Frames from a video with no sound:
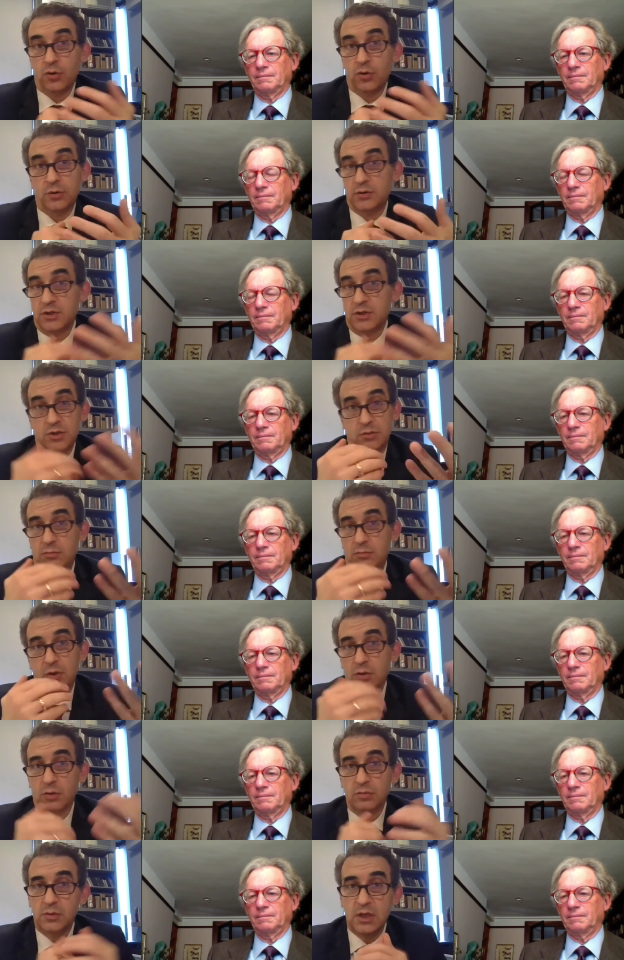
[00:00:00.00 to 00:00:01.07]
Speaker 1: or just you
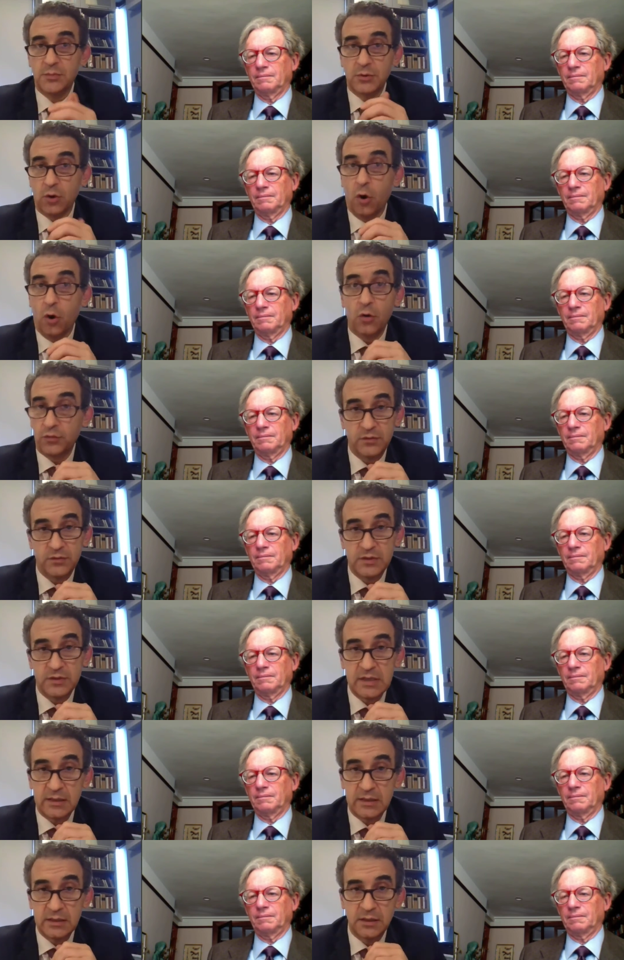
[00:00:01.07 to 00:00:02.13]
know keep it off if it's
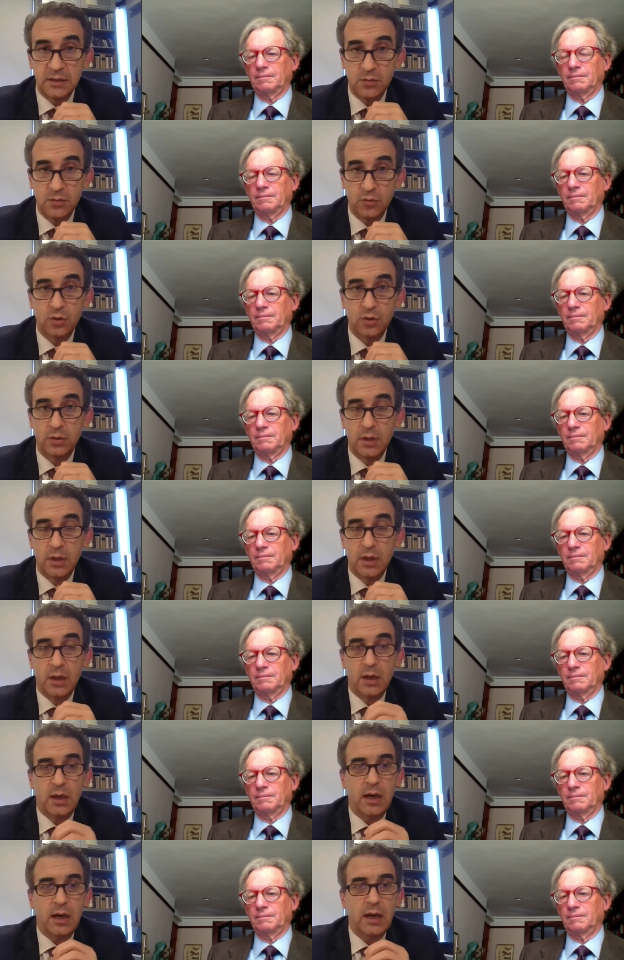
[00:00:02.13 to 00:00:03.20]
not needed anymore.
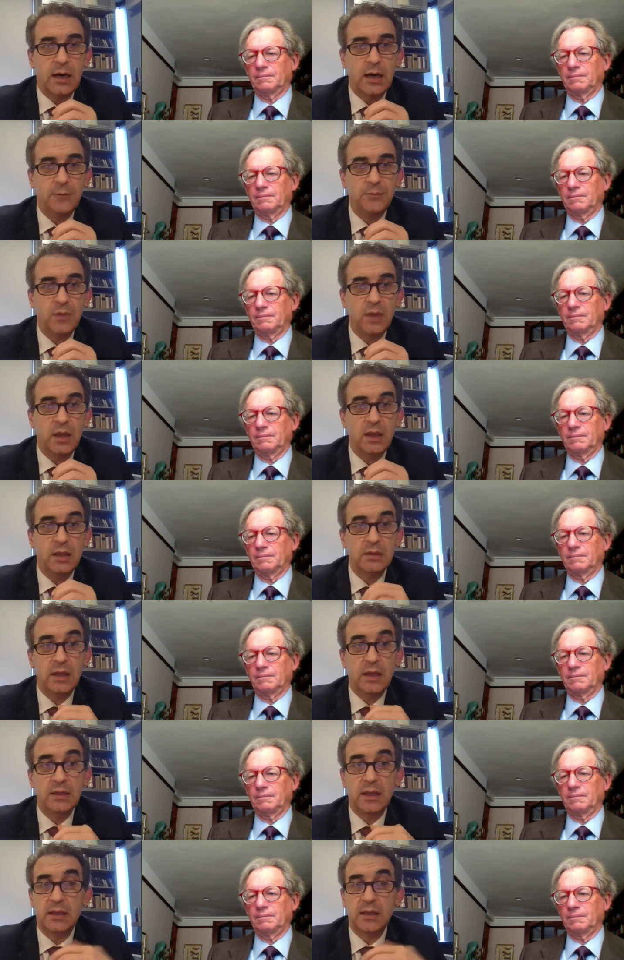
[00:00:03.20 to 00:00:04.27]
Um, and,
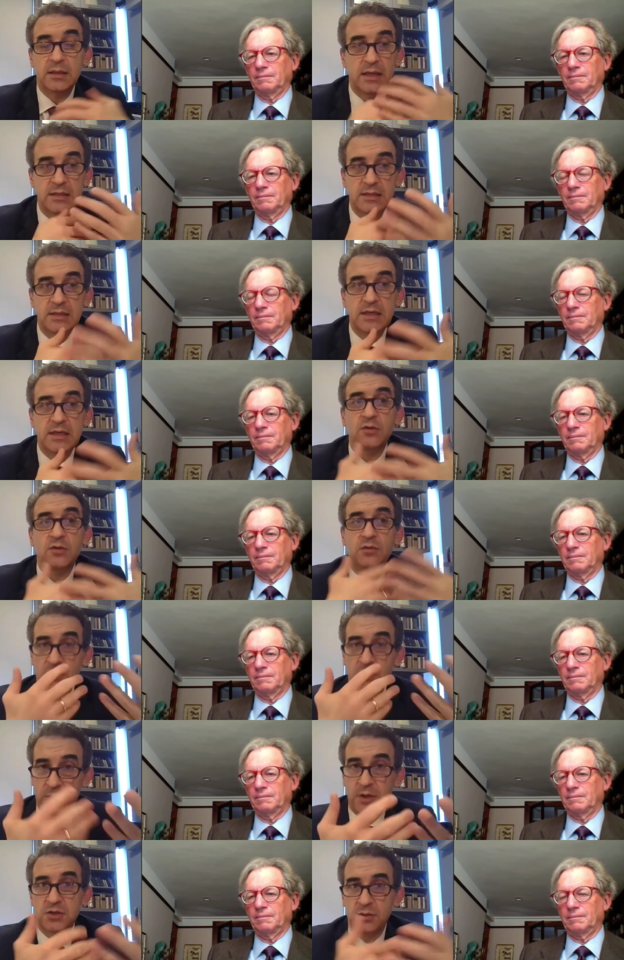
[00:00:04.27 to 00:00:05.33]
and, and that's kind of give
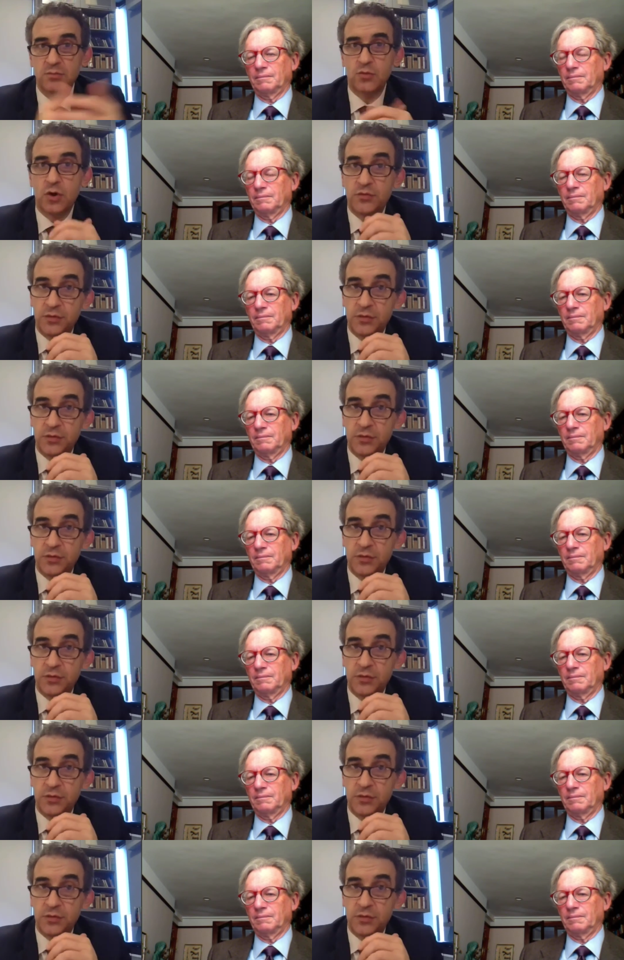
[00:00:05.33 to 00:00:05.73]
patient more